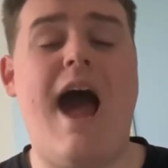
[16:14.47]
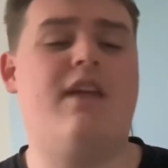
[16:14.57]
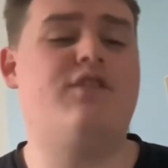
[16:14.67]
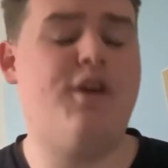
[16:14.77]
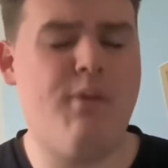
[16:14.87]

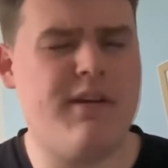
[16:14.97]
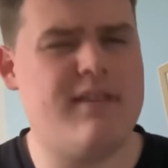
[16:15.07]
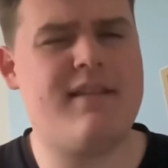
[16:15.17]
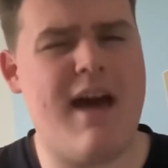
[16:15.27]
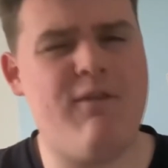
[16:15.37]
do
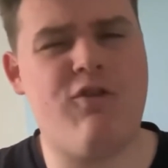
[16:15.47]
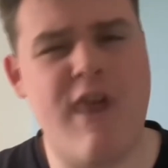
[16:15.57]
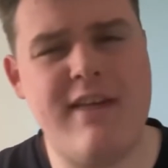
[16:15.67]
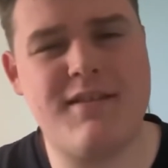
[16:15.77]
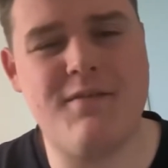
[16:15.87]
understand the
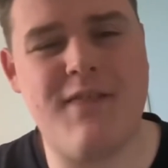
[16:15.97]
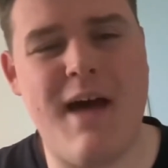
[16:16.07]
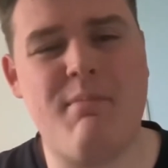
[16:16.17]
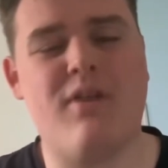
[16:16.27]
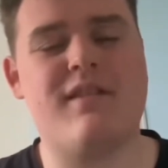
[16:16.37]
risk of that,
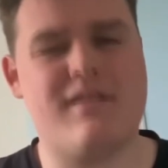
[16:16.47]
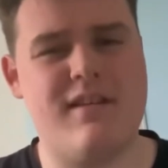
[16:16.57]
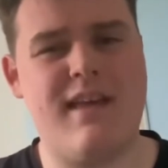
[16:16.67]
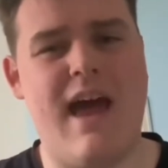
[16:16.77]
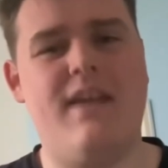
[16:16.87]
because as I
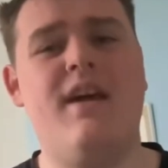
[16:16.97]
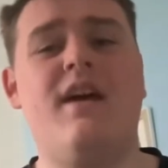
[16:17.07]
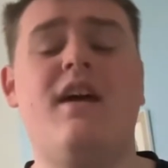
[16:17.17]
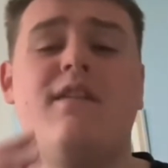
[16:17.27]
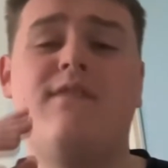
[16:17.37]
said,
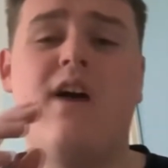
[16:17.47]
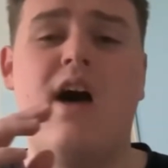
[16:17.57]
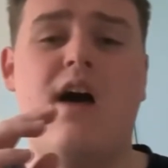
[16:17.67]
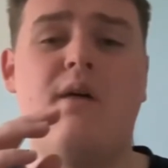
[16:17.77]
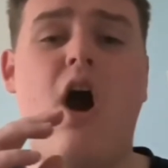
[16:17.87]

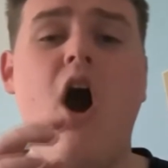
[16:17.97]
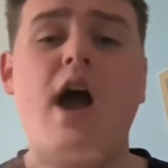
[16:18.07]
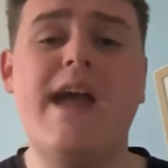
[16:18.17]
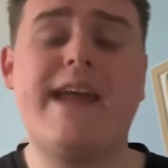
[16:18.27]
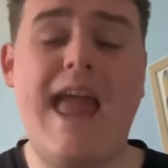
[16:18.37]
the
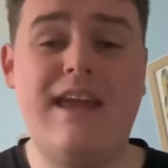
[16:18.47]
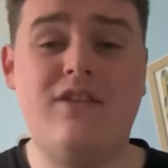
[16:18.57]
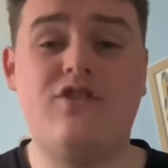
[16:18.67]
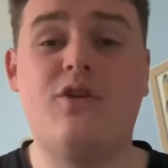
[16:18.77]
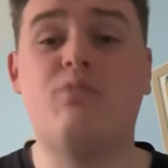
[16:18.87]
higher
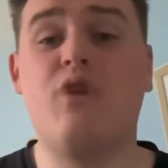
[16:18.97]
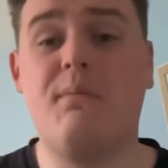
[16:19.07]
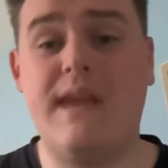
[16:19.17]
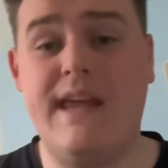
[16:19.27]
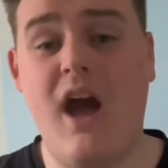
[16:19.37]
gains you'll
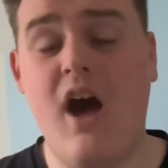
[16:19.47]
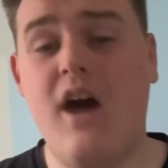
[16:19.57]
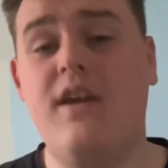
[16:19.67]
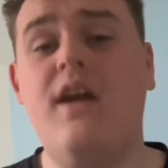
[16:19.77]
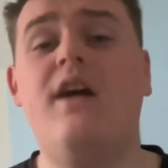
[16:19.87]
probably
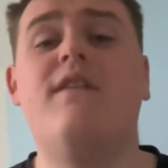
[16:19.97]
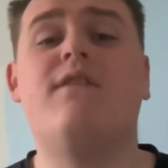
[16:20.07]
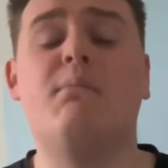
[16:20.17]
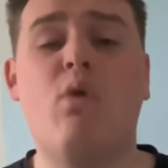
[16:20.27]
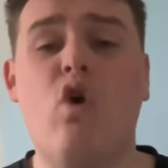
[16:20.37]
earn, the
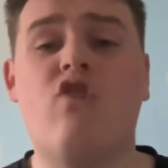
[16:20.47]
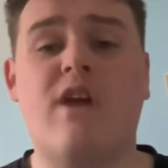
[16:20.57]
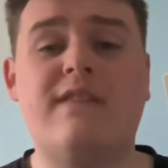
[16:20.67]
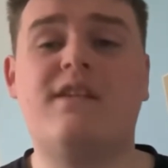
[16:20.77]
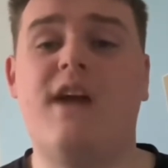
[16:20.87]
more
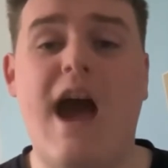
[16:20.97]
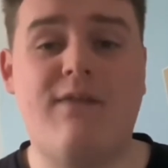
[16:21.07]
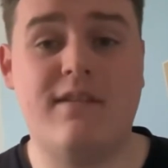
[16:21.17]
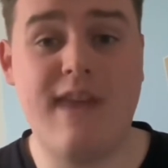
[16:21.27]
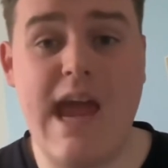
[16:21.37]
risk you have to
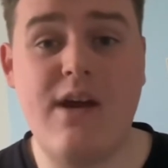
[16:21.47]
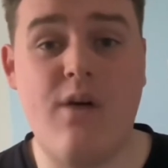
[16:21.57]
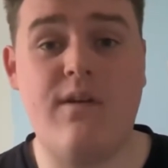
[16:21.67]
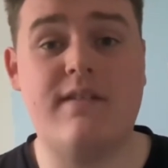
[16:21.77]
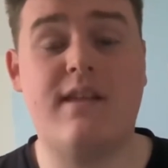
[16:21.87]
take,
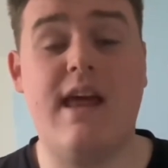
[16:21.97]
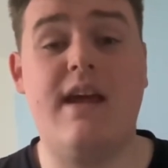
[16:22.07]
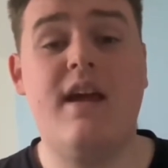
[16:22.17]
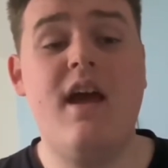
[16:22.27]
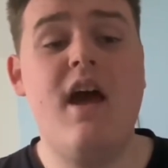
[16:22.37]
obviously.
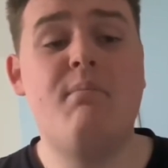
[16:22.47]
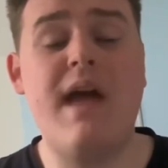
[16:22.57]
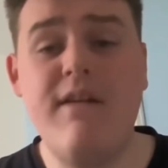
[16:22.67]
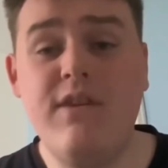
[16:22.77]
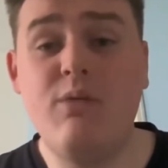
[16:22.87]
But
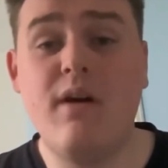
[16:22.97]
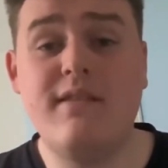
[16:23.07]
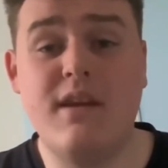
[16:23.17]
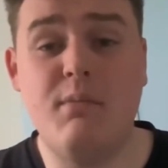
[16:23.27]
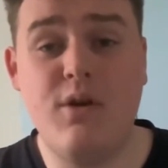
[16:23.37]
if you wanted
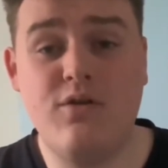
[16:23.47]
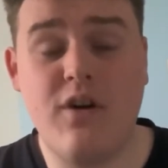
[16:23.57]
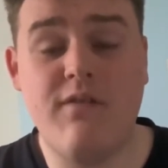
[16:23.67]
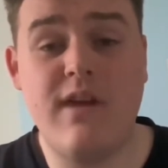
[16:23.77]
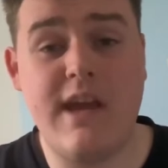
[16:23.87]
a moonshot
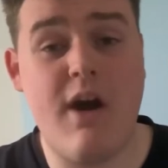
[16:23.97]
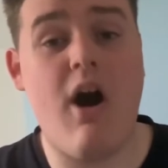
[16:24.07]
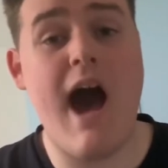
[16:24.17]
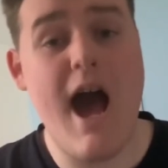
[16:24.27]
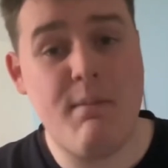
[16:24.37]
video, I'll
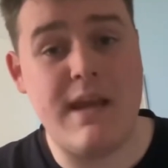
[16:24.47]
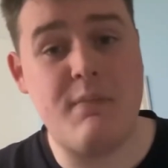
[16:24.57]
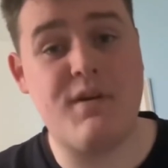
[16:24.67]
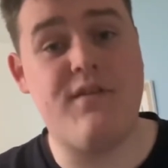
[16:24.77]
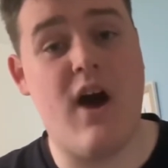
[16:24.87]
happily
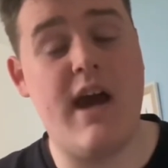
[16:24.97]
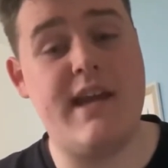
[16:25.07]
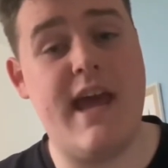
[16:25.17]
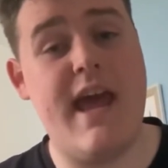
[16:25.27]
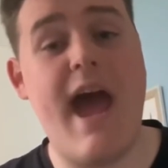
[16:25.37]
provide
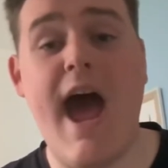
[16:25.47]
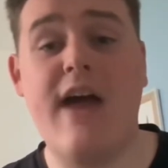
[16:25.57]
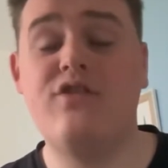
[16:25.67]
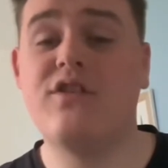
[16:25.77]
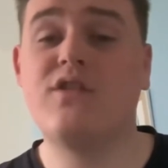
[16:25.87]
it, and
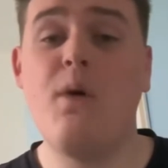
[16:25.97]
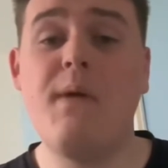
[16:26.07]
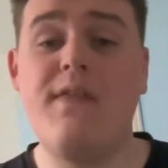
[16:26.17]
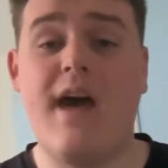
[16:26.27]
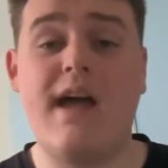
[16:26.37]
just
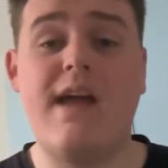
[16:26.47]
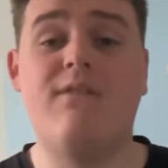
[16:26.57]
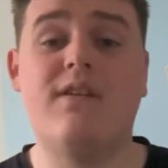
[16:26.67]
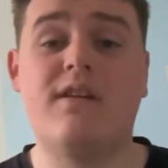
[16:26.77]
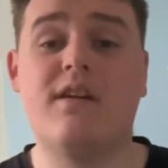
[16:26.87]
comment that in
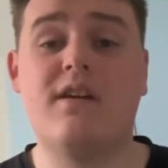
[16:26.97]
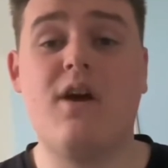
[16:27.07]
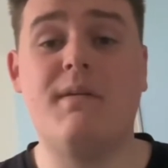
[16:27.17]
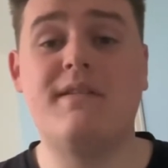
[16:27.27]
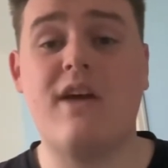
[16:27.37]
the
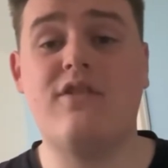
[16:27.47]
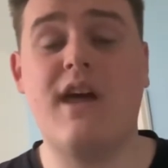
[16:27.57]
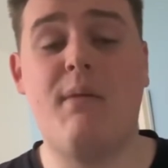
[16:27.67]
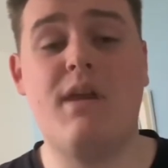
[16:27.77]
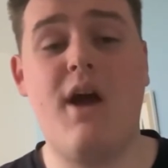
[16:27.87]
comment section
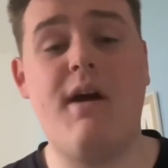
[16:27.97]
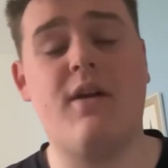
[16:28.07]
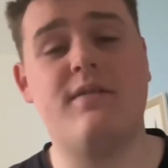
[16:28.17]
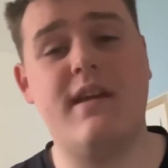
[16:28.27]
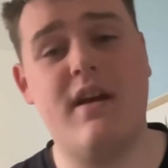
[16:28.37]
down below, and I'll
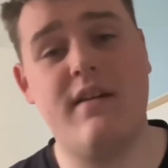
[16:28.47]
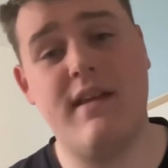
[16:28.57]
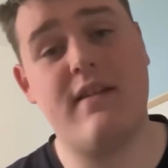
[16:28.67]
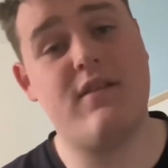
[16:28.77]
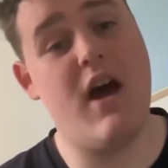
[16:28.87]
see you guys
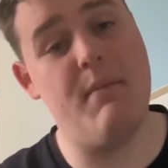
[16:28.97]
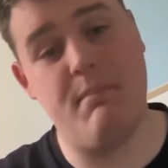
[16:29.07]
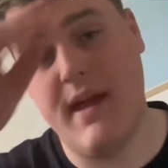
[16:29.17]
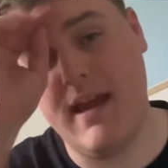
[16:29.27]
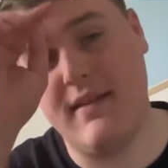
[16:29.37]
next time.
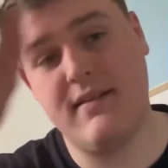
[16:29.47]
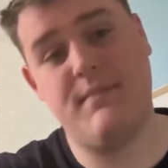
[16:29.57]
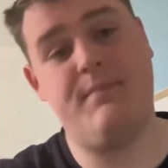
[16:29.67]
Peace.